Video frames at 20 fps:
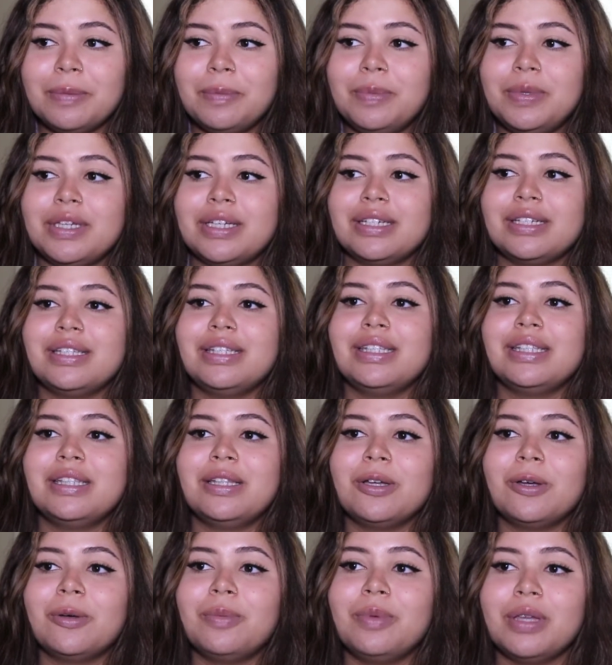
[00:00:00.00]
because
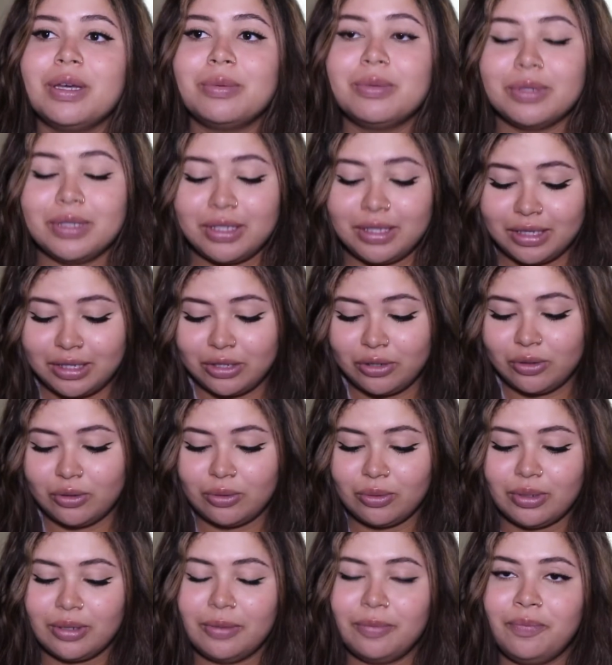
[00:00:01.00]
they'll be able
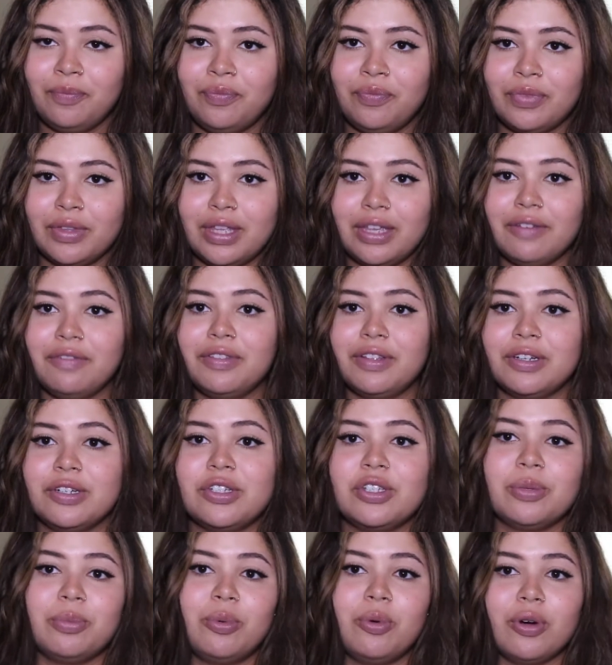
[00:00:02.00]
to give their
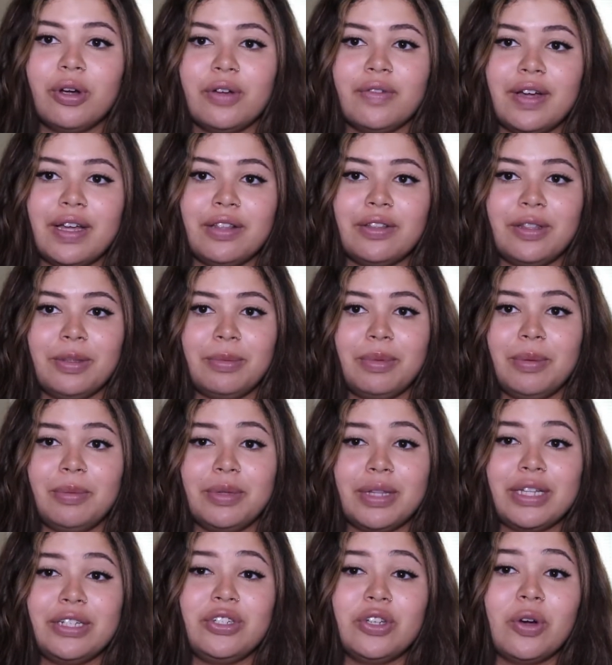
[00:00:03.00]
support rather than
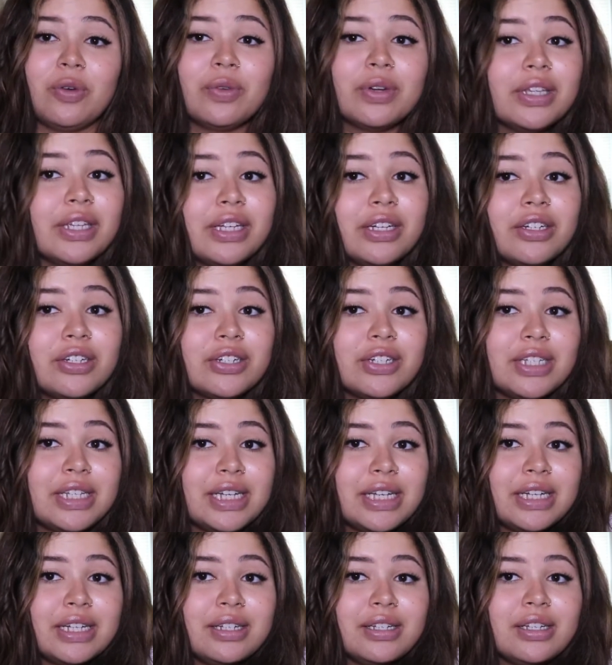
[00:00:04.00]
people that don't really
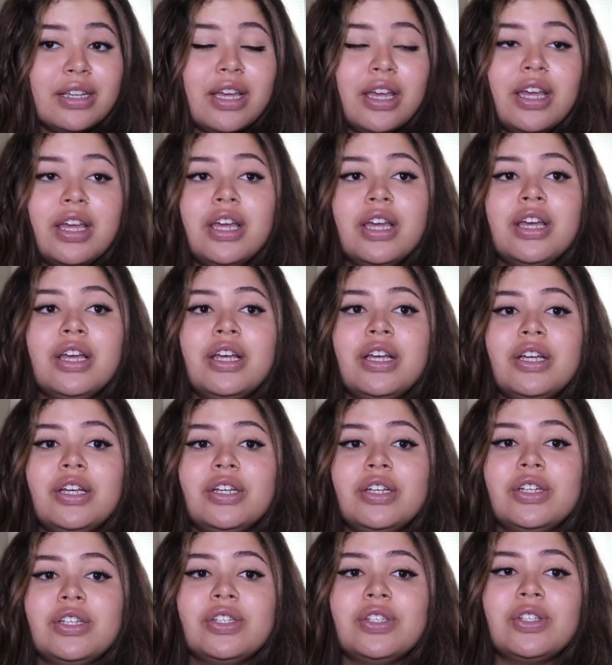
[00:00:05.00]
understand.
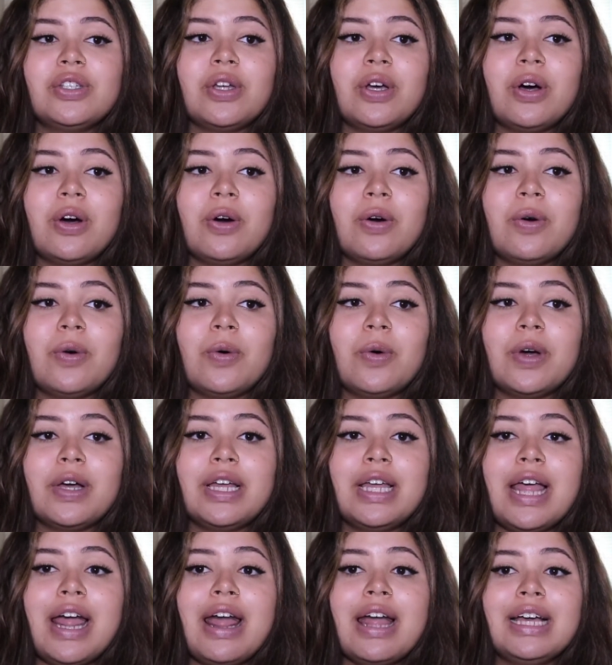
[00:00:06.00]
So,
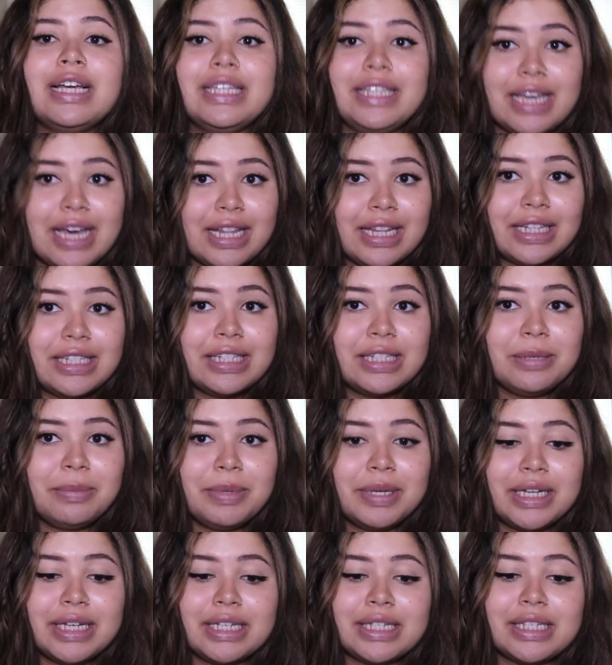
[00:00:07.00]
yeah, that's the
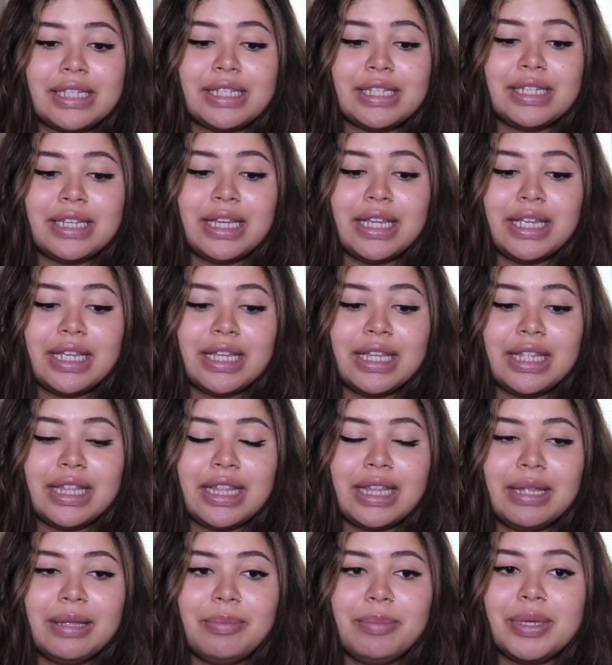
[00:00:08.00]
biggest
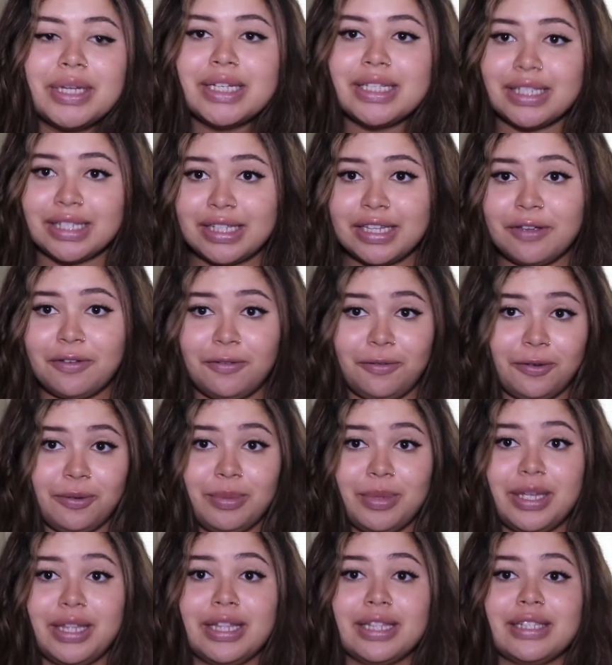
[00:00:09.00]
thing for
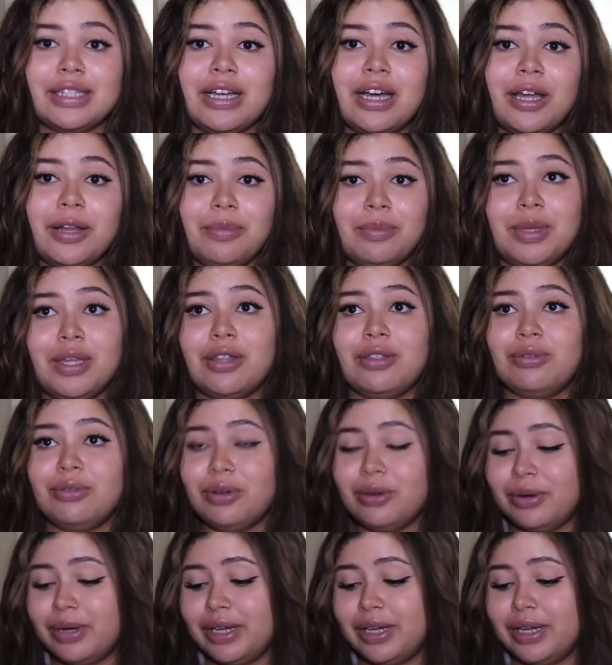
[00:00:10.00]
me that's gotten me through